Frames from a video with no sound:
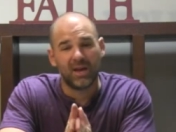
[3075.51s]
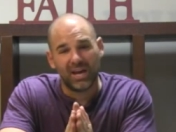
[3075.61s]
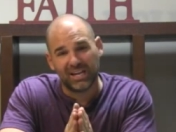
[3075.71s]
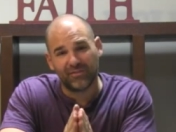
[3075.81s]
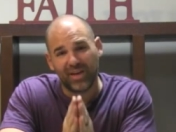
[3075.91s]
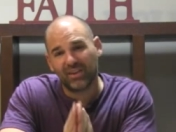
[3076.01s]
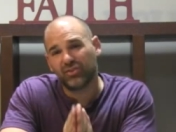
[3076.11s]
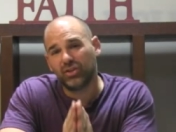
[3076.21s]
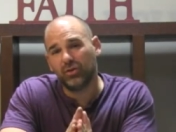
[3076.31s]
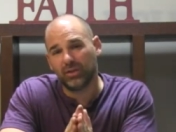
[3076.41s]
And if that's
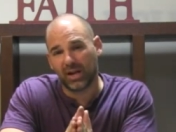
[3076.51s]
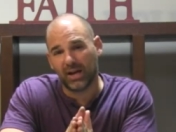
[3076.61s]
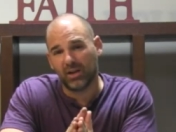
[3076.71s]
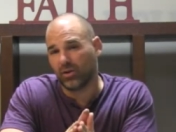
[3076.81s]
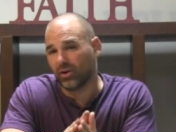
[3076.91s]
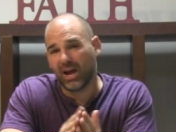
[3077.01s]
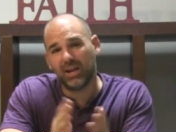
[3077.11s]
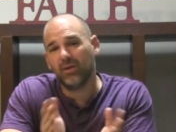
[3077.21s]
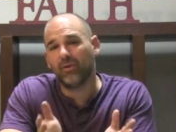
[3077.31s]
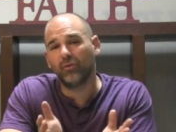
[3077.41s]
you tonight under
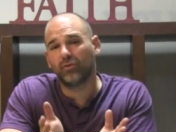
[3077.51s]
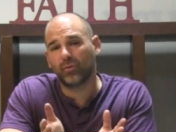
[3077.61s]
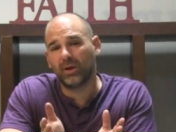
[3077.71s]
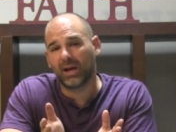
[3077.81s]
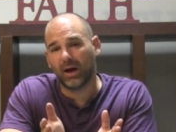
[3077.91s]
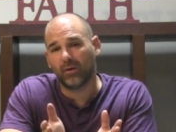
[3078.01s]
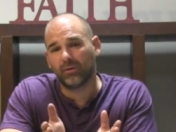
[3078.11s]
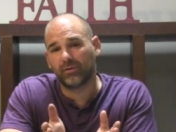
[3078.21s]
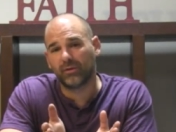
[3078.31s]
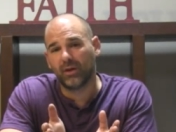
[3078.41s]
any of those three
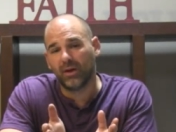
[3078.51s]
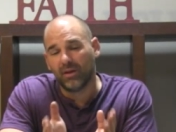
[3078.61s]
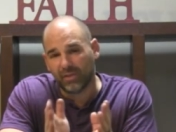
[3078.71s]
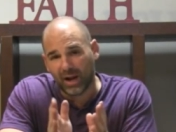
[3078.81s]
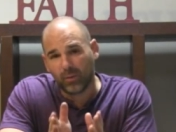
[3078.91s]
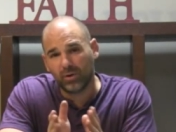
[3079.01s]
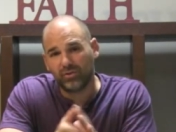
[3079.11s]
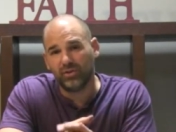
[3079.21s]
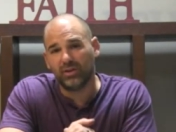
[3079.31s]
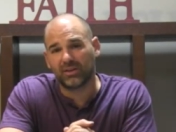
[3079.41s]
counts, then I want
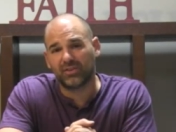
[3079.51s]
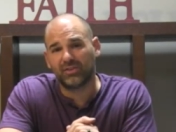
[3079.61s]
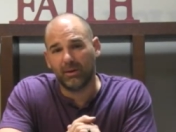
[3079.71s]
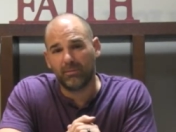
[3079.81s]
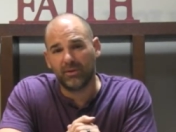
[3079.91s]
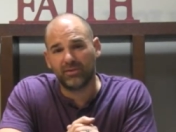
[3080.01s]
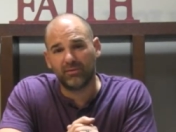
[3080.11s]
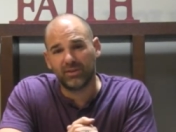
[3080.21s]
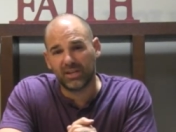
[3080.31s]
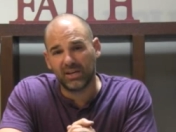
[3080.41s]
you to accept this
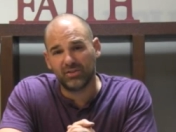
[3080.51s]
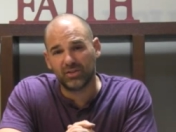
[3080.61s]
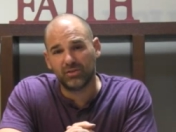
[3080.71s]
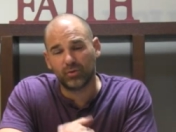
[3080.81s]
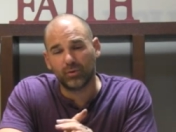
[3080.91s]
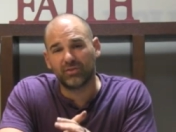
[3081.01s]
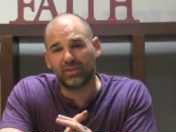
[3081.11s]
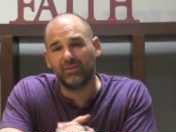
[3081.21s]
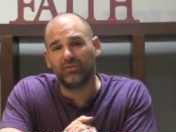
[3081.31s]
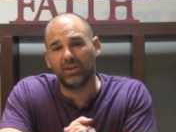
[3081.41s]
invitation to
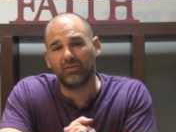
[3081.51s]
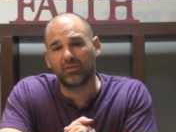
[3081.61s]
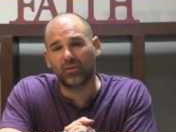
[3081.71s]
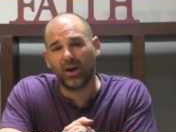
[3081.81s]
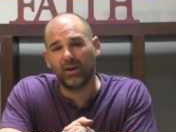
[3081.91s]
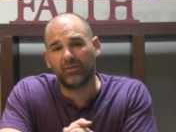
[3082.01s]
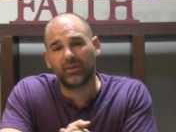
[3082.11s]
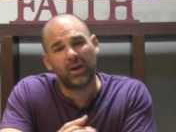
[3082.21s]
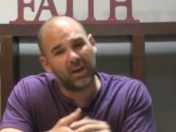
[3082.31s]
receive Jesus Christ.